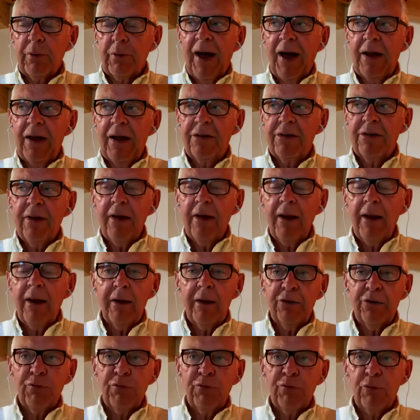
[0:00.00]
ideally
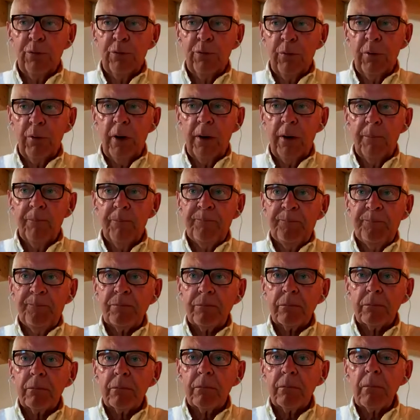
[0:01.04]
try to
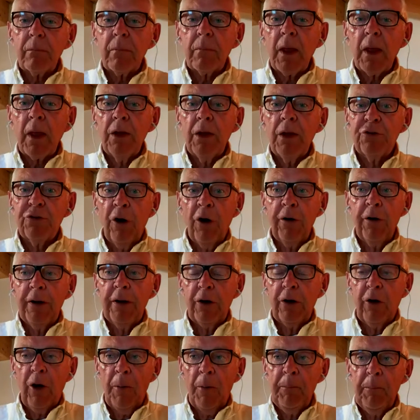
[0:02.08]
join
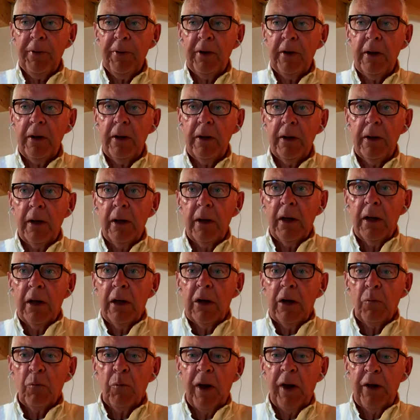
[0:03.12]
a company
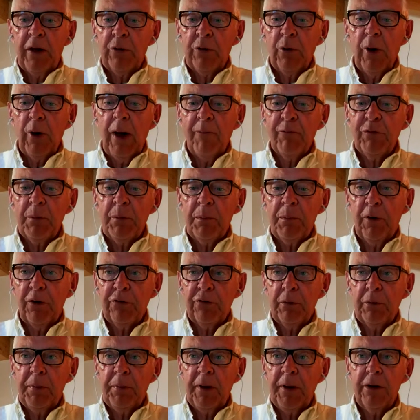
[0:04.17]
where you have the
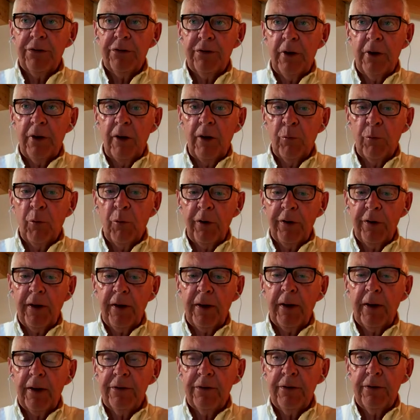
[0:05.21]
possibility of
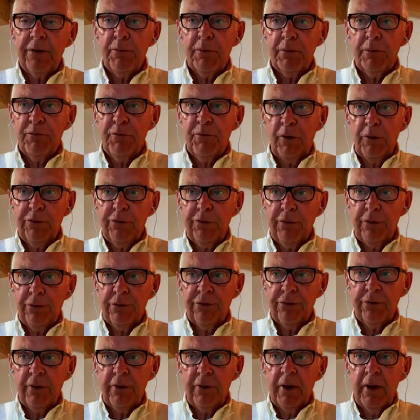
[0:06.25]
working in different
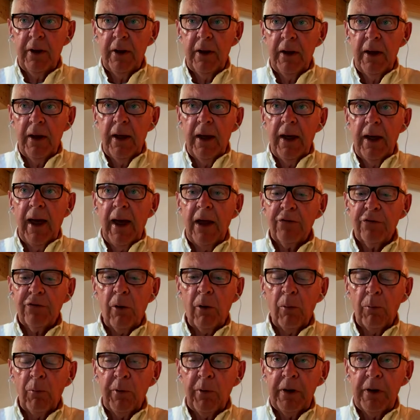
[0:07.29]
functions. As
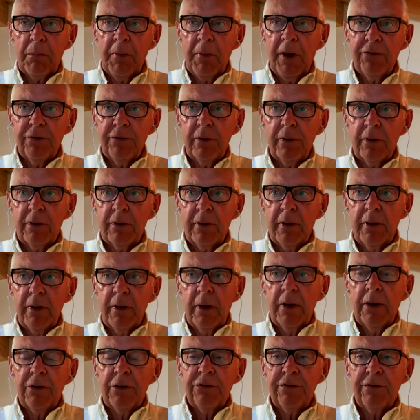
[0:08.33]
already mentioned,
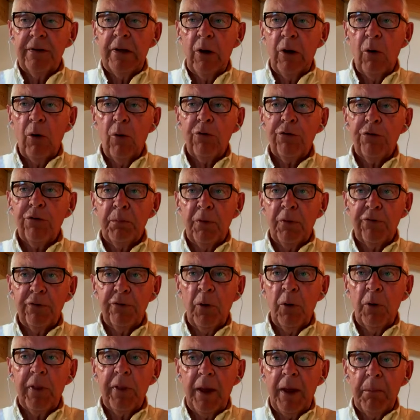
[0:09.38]
CEOs must
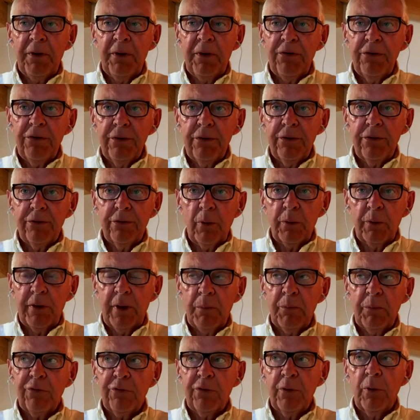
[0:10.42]
know their business, so
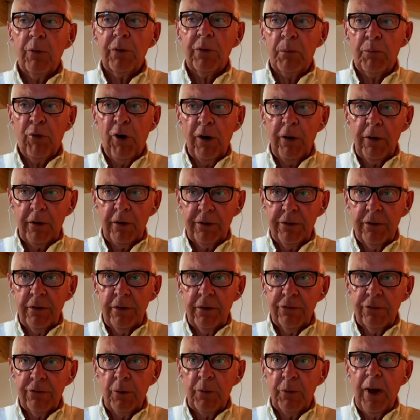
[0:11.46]
they must know the product.
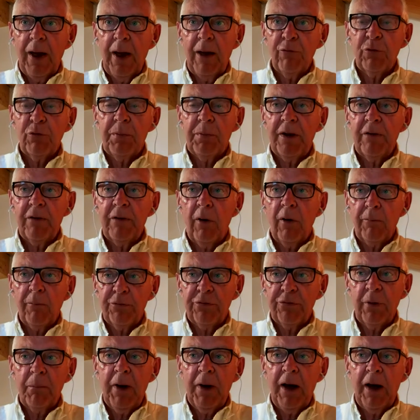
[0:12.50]
So you have to be involved
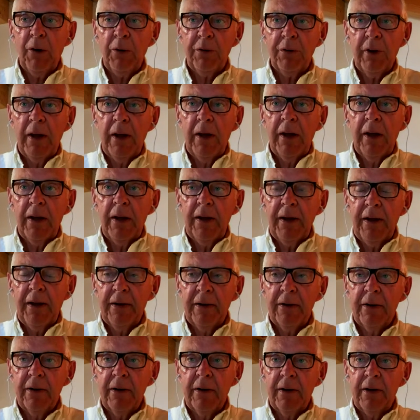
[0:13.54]
somehow
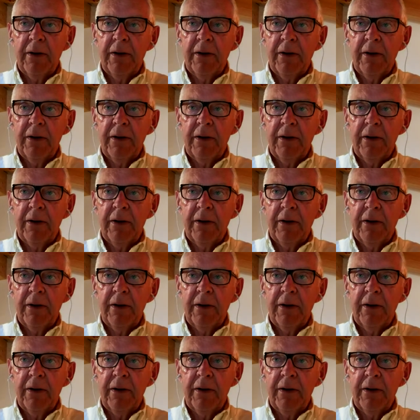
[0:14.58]
in